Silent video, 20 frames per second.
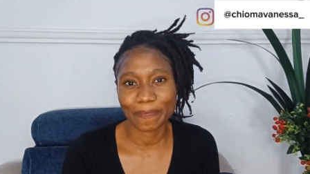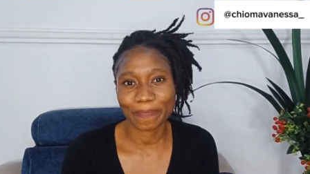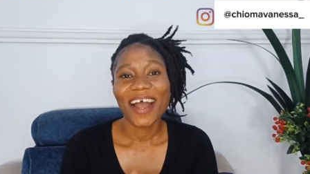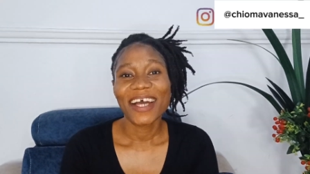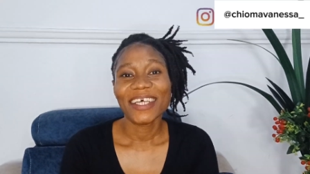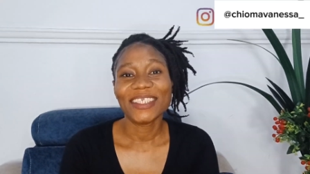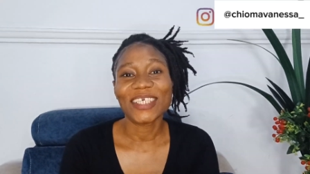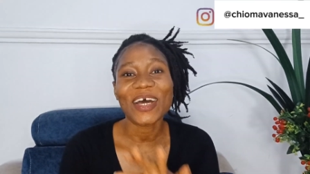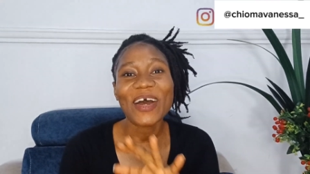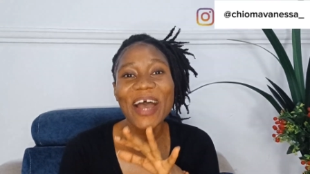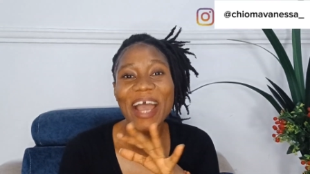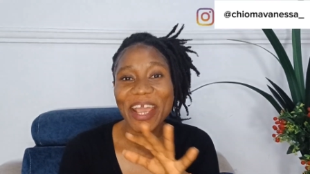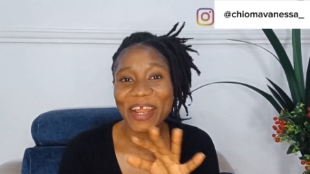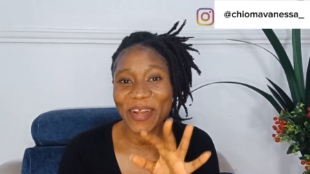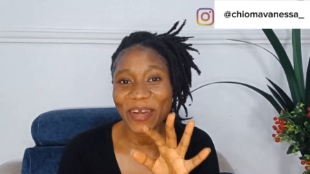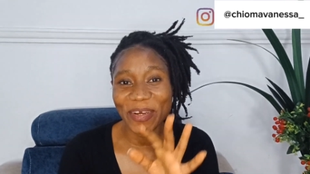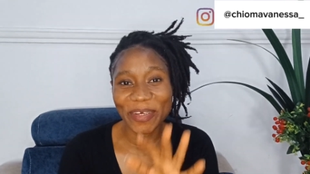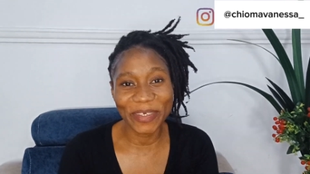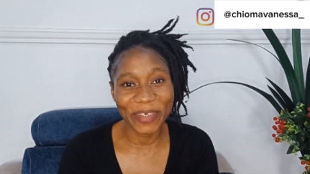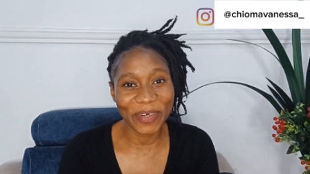So I
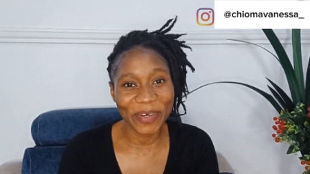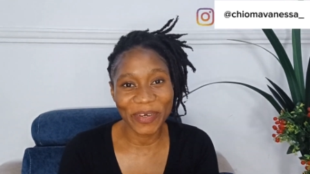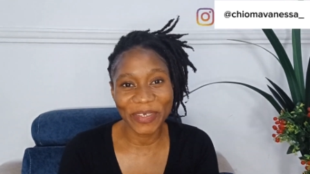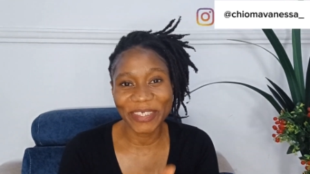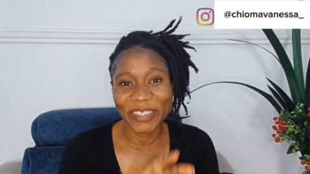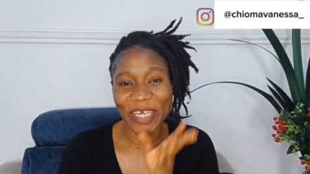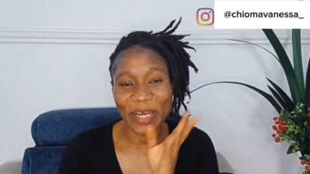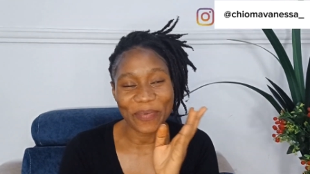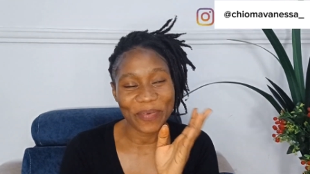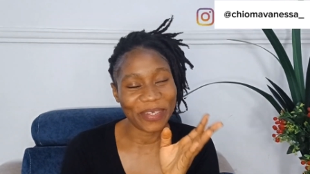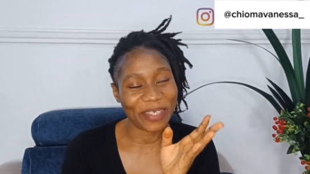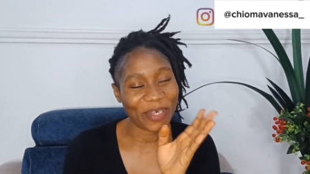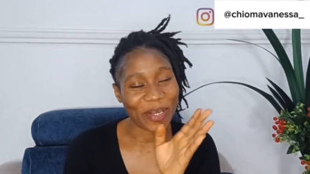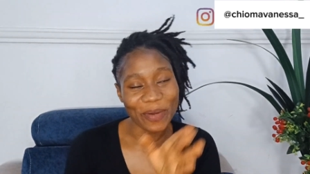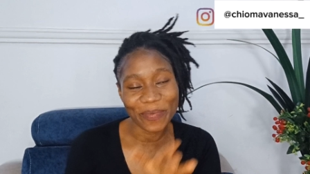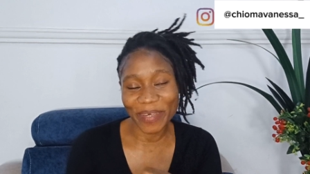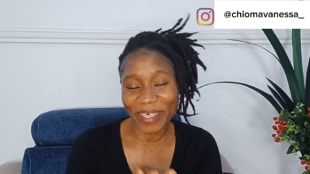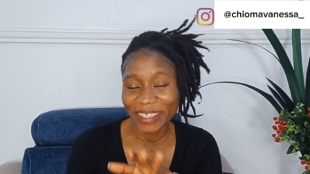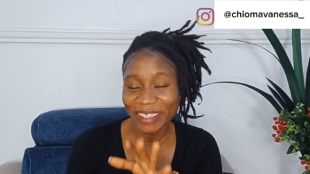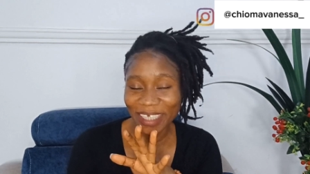don't know, drop in the
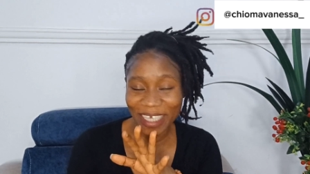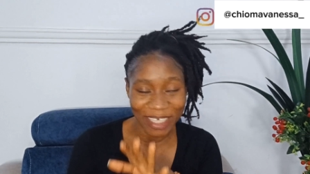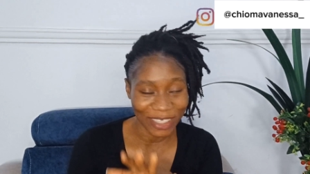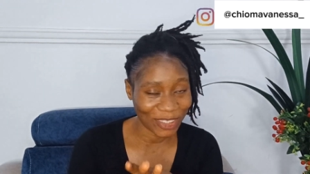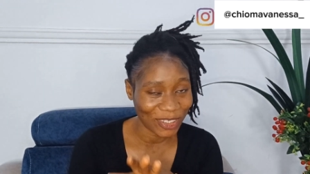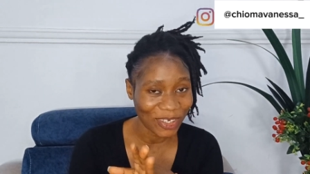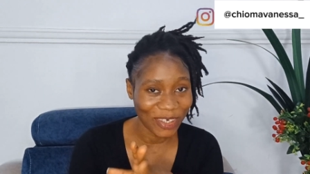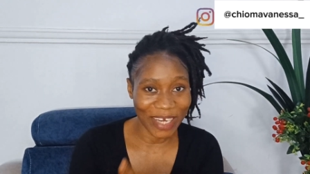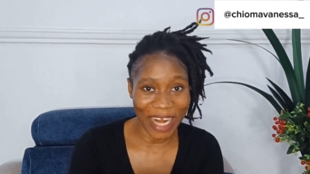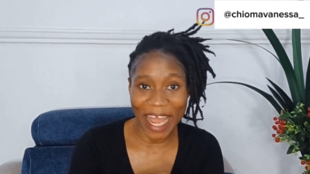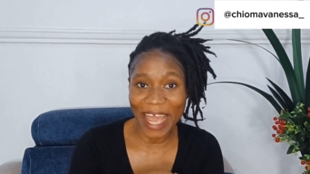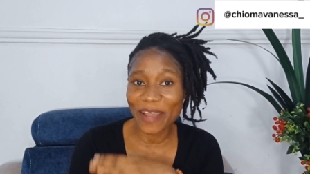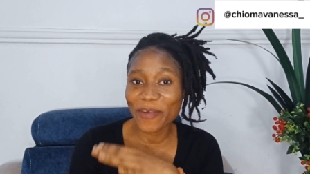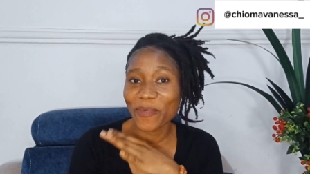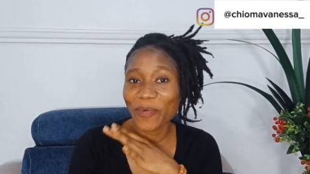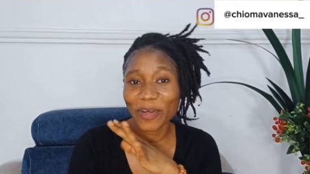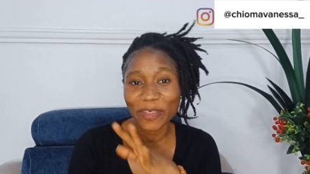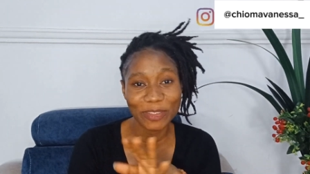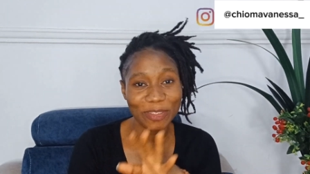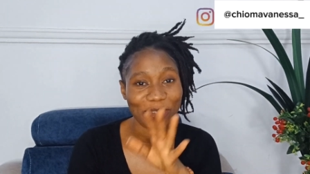comment section. I
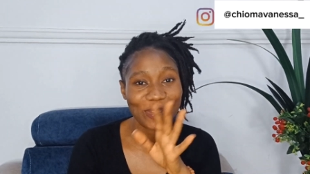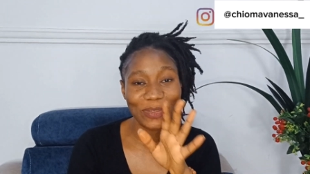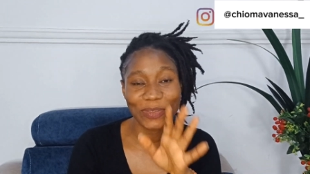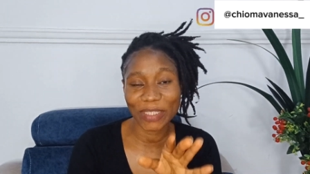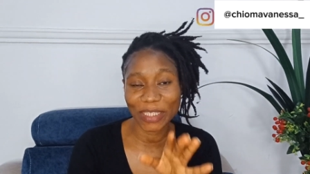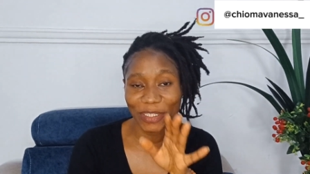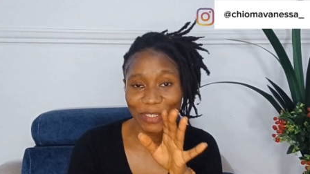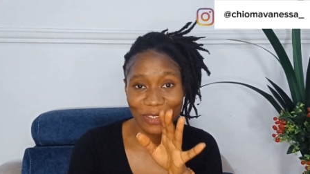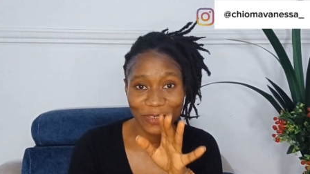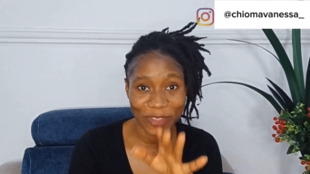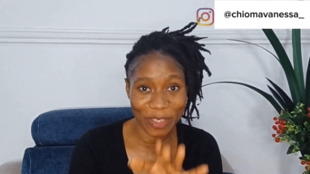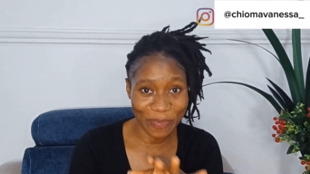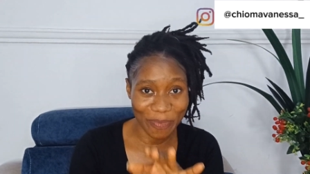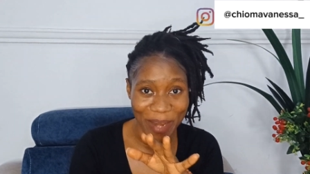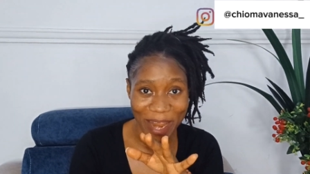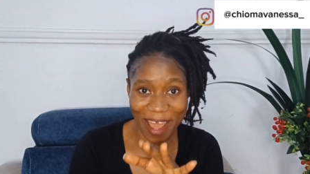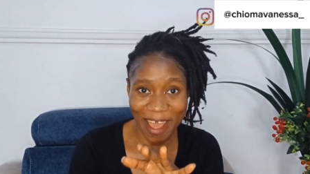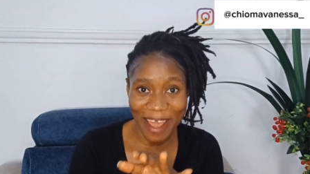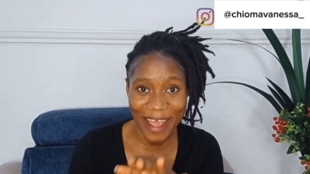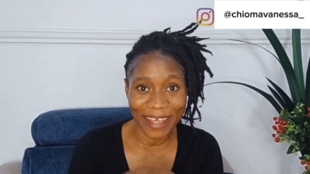want to read your
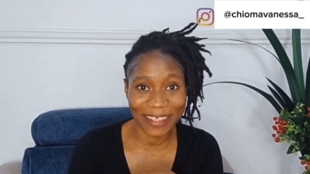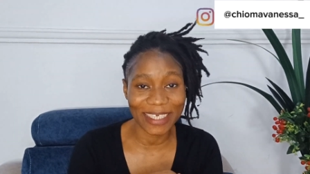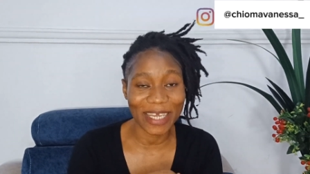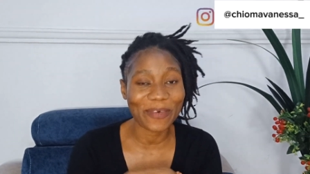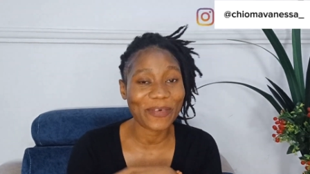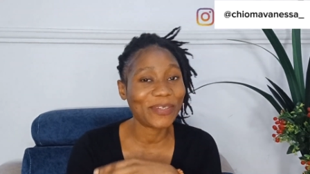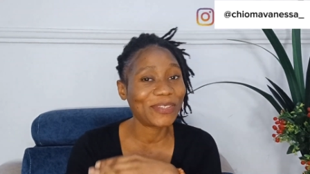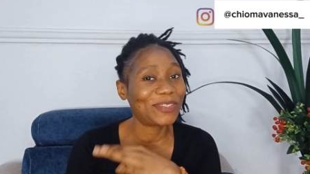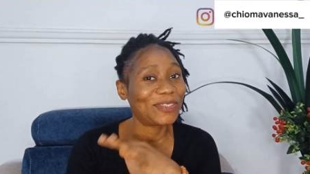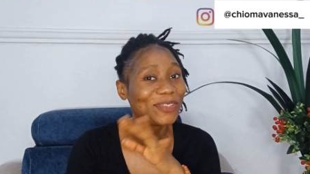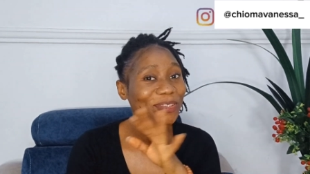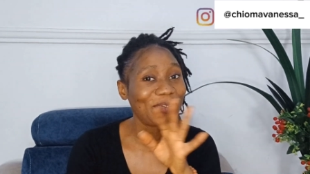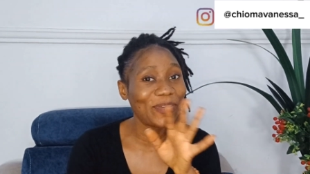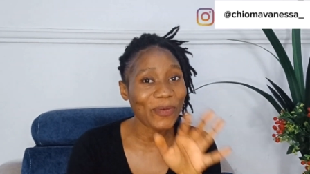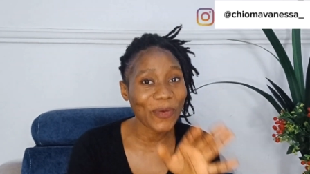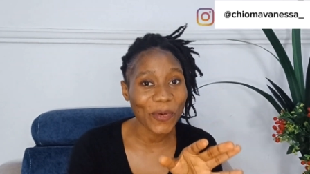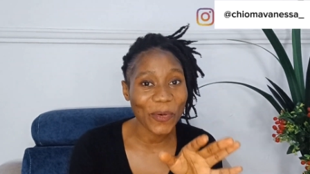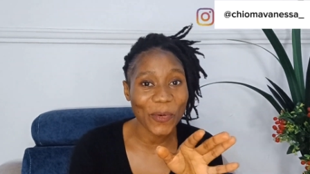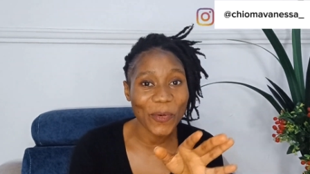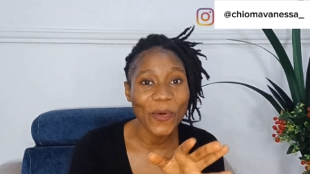replies. I want to
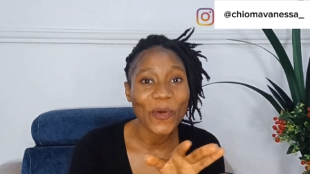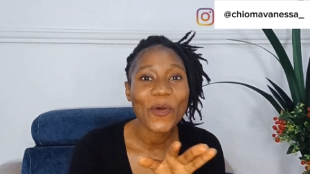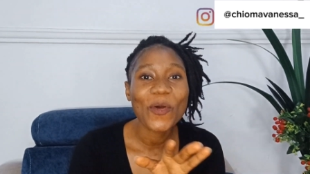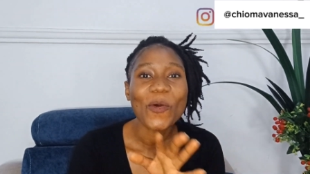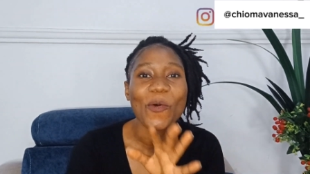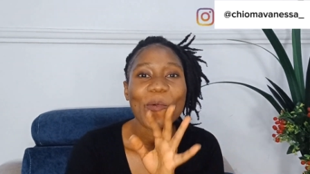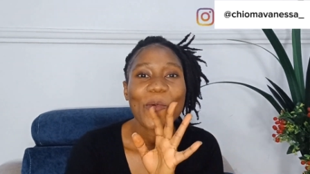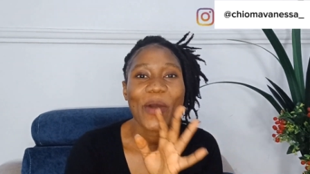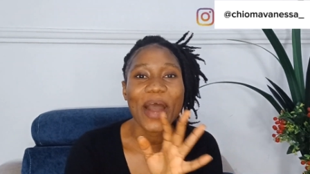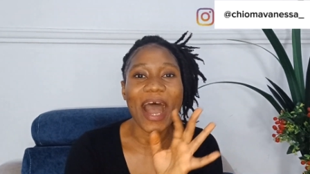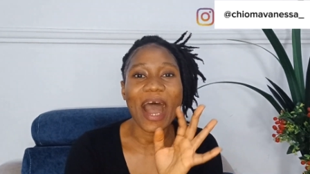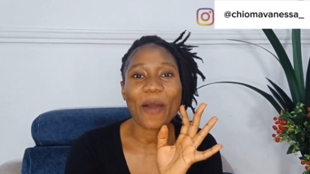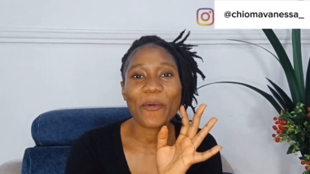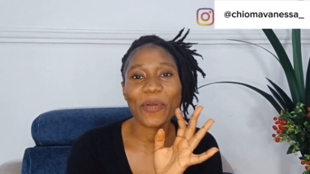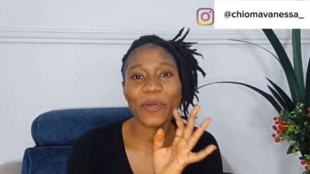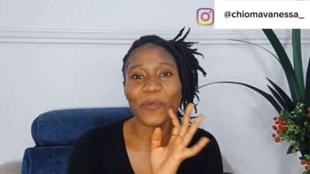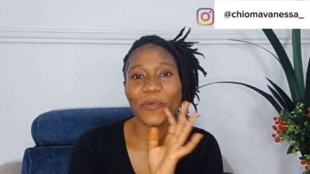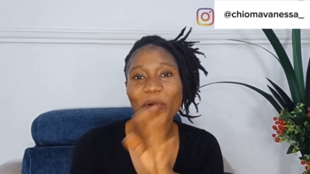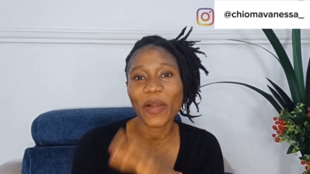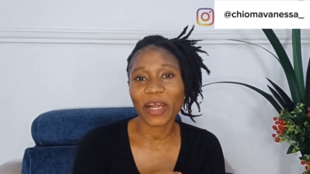know how
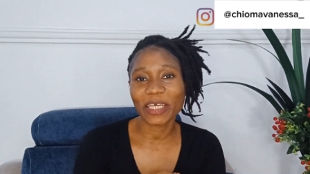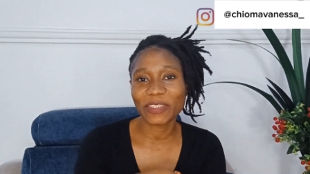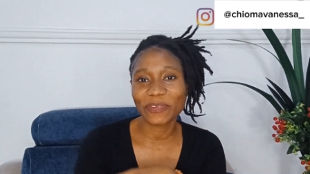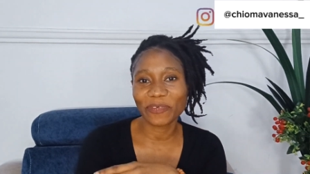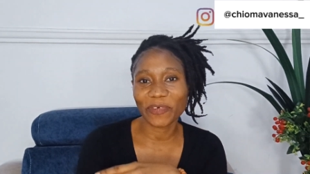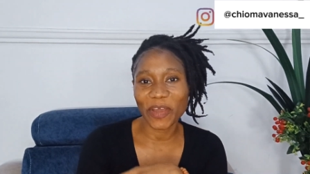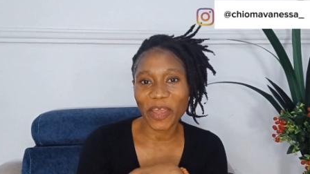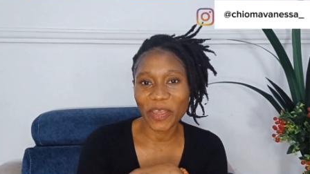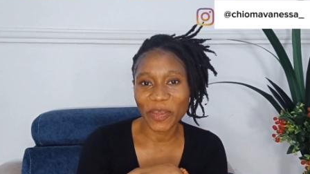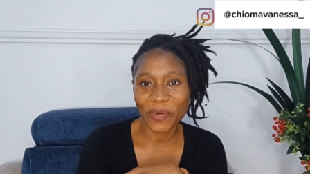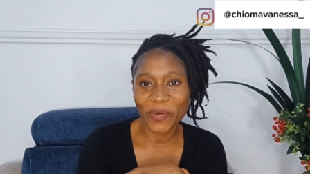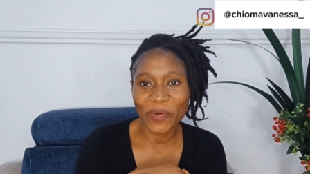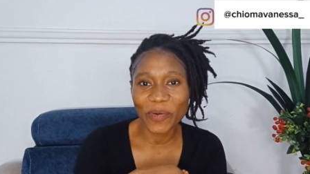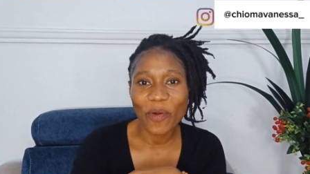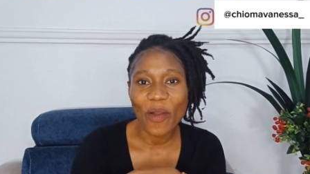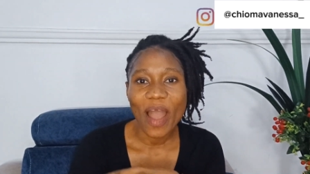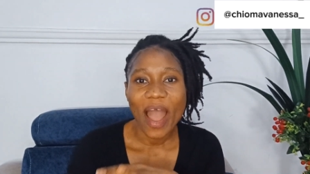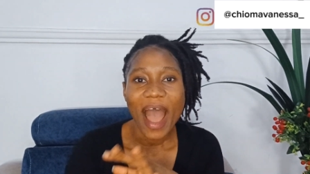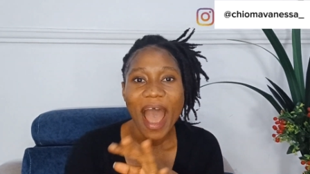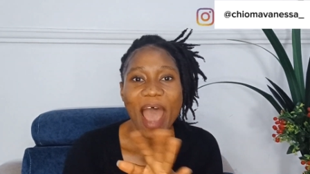it worked for you.